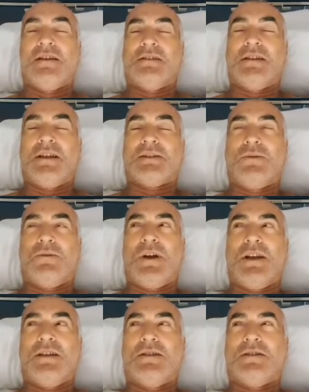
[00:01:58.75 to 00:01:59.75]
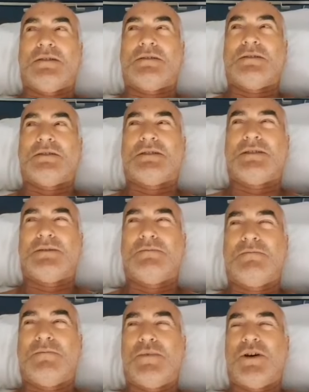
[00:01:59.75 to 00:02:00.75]
Next, we're waiting on
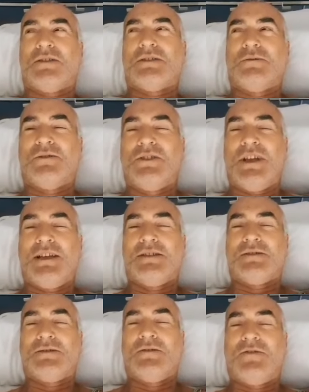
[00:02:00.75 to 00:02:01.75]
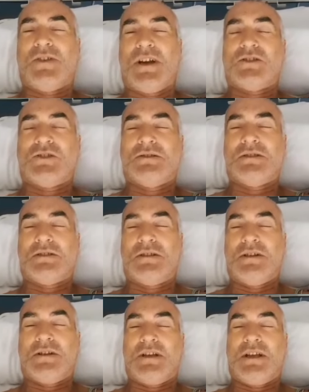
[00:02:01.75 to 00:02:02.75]
some possible nasal fractures
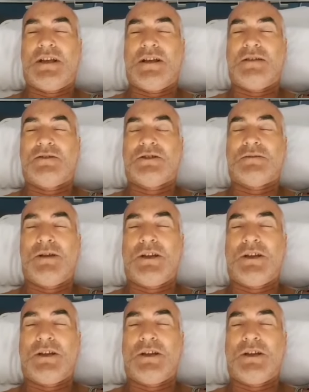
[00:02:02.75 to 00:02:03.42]
and just